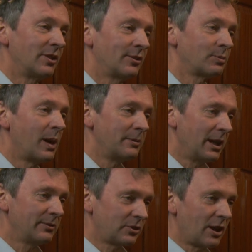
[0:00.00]
That's why we
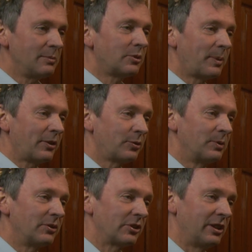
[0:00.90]
have type
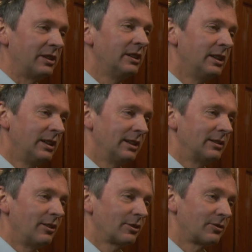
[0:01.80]
specimens here
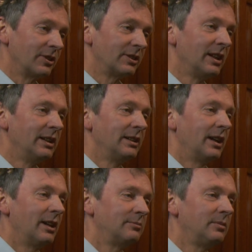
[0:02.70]
at Oxford.
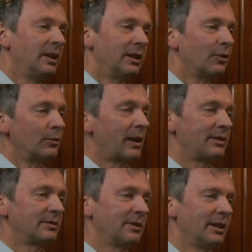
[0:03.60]
Um, all
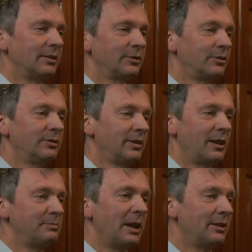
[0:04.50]
around the world, you can
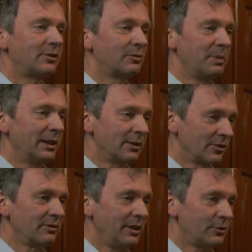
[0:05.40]
find millions of
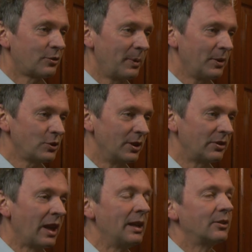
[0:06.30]
beetles of each species. Sure.